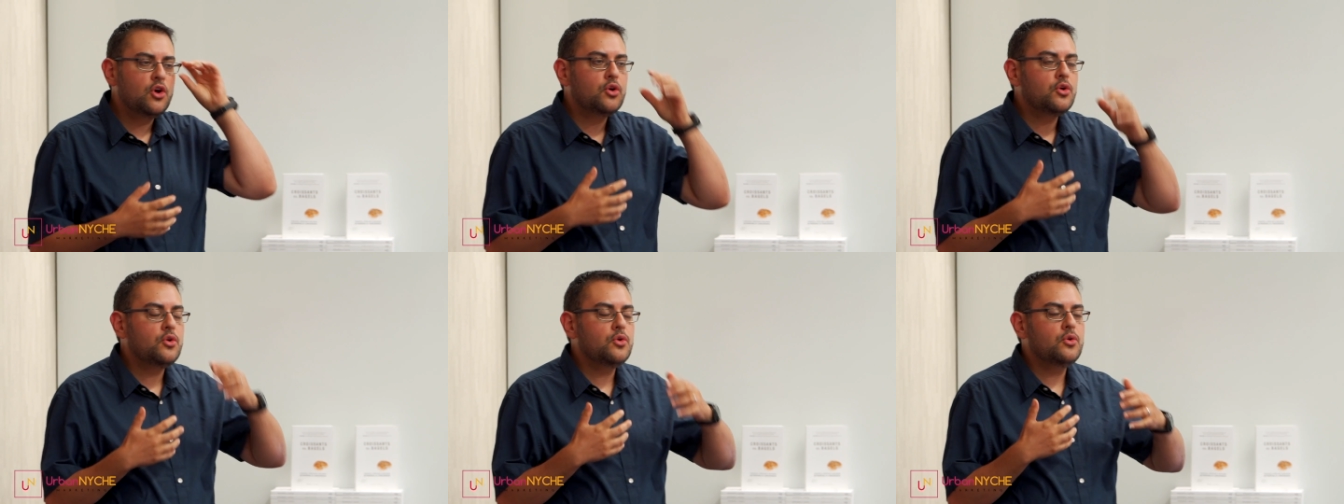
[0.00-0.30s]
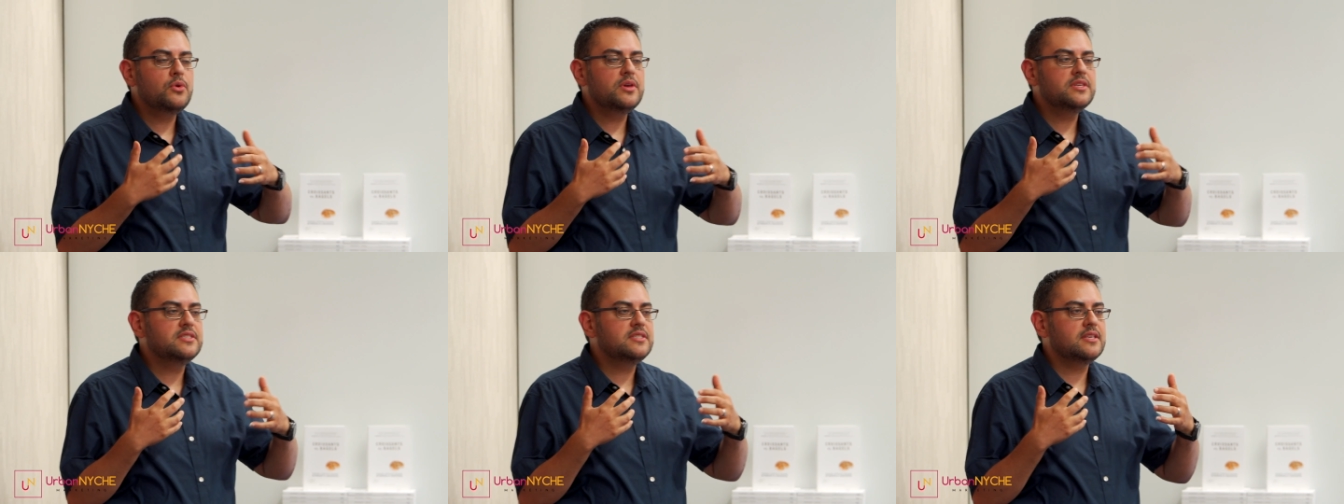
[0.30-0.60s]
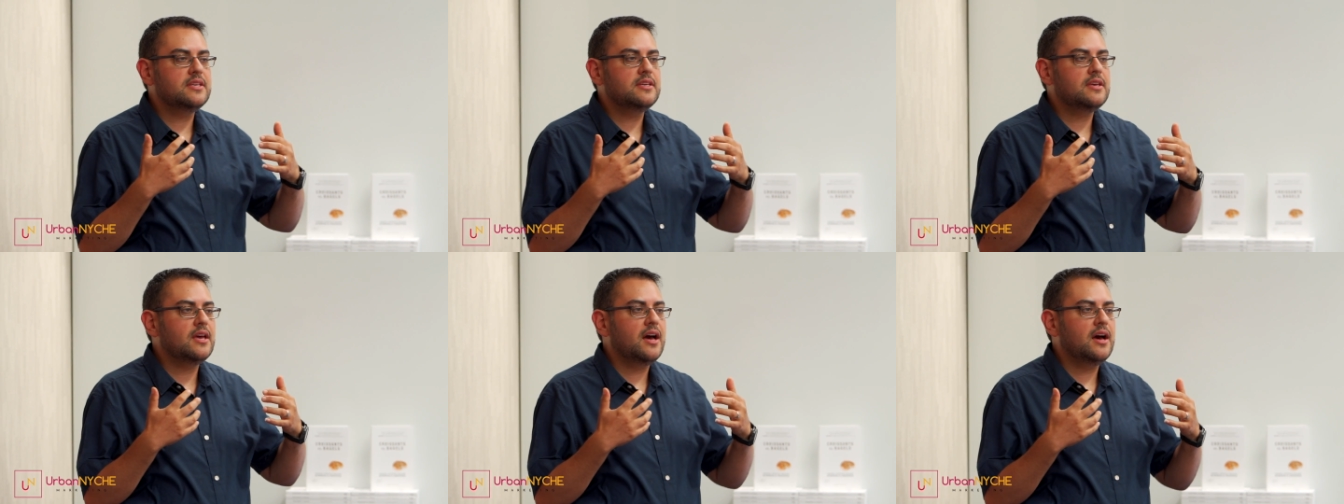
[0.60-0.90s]
who is
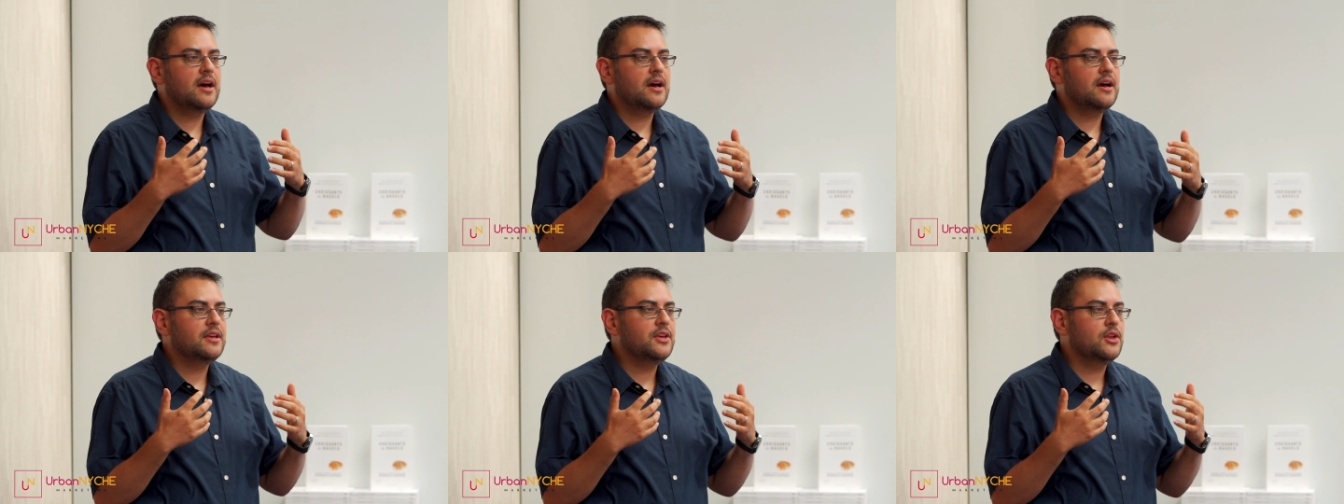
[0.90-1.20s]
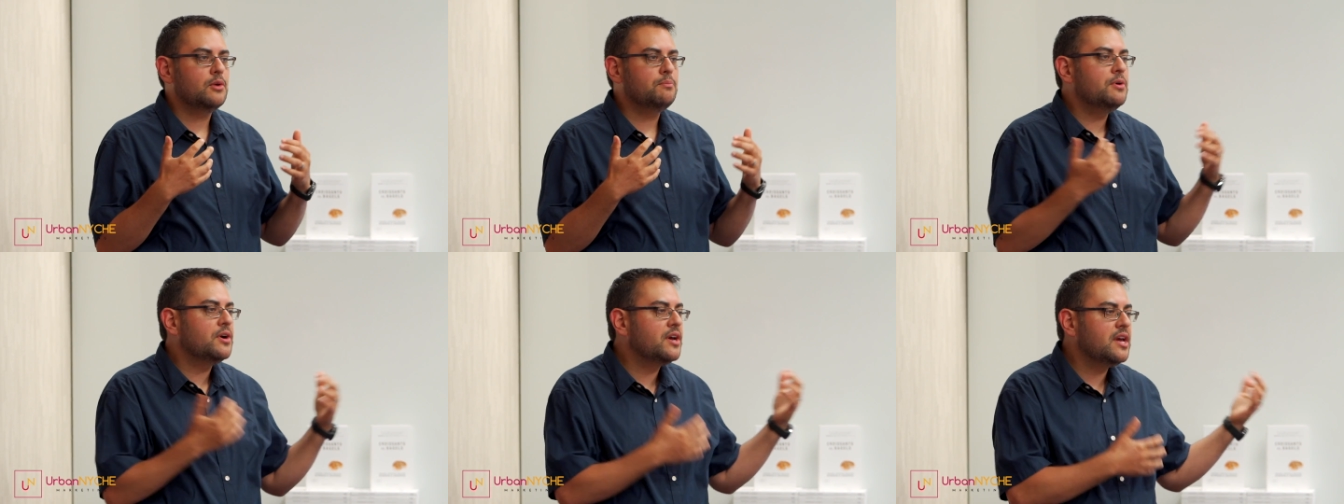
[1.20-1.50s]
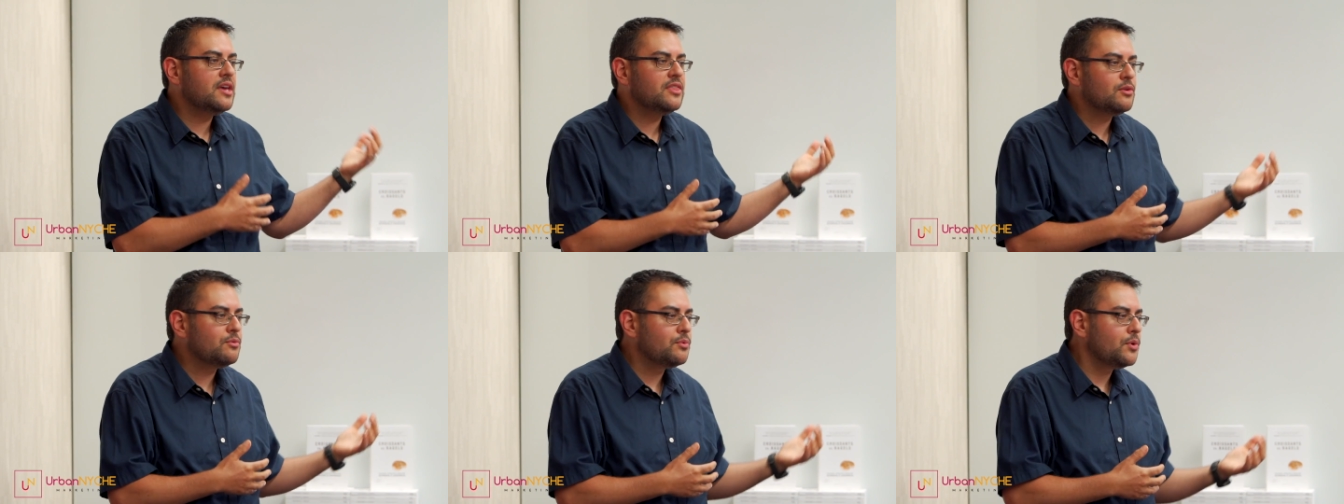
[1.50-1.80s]
it, uh, you know,
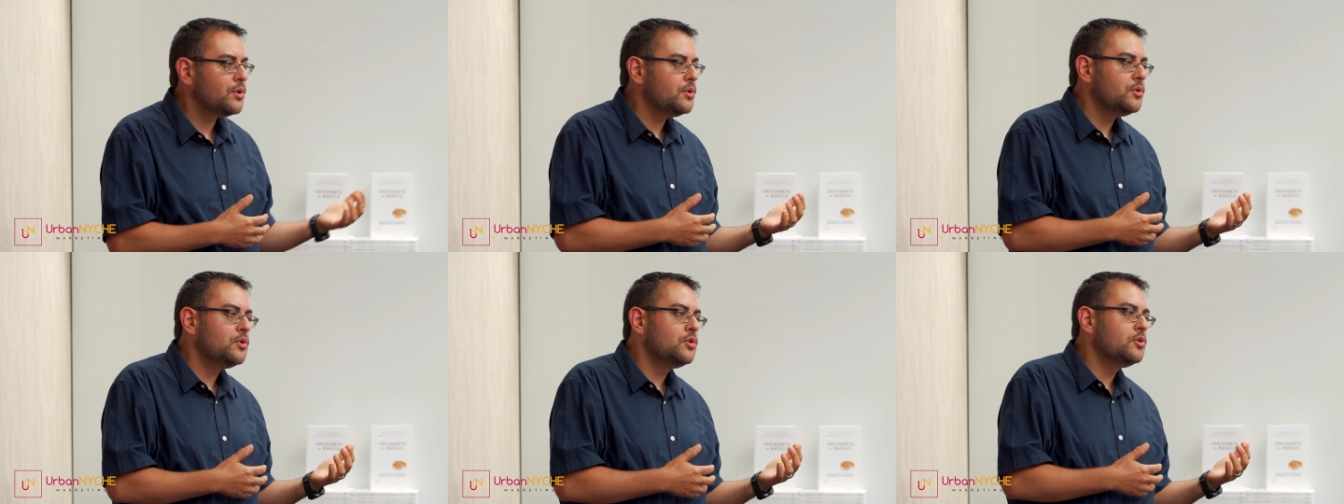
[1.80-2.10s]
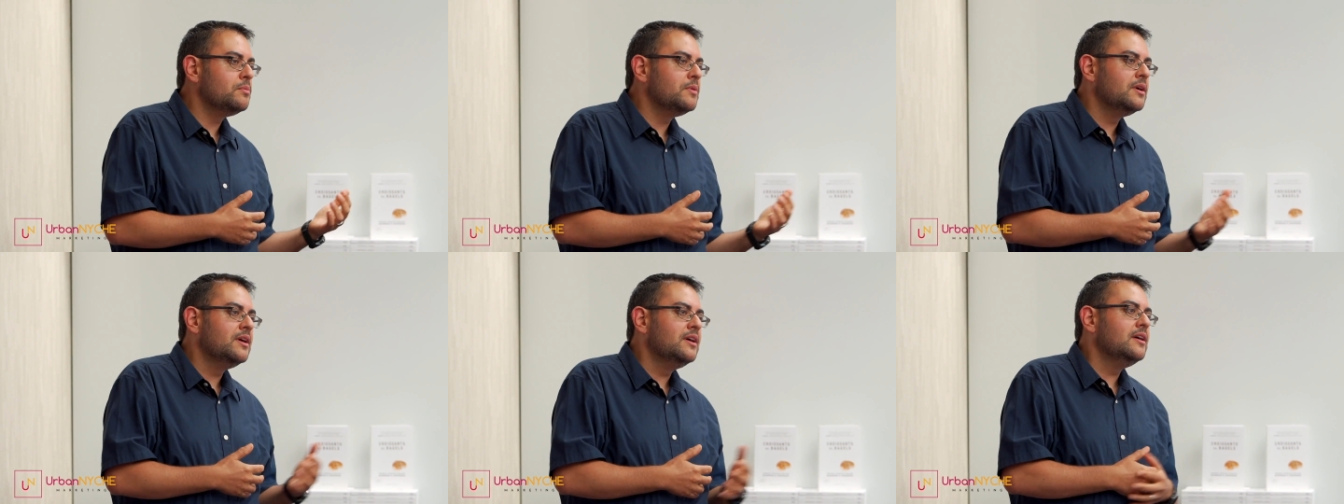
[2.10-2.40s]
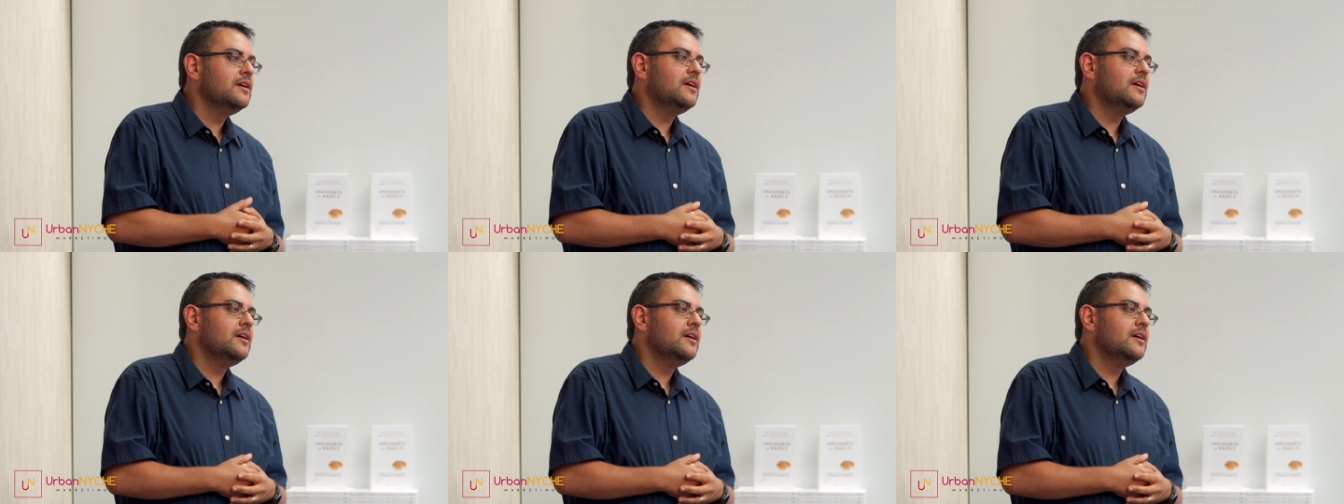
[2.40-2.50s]
booking the room.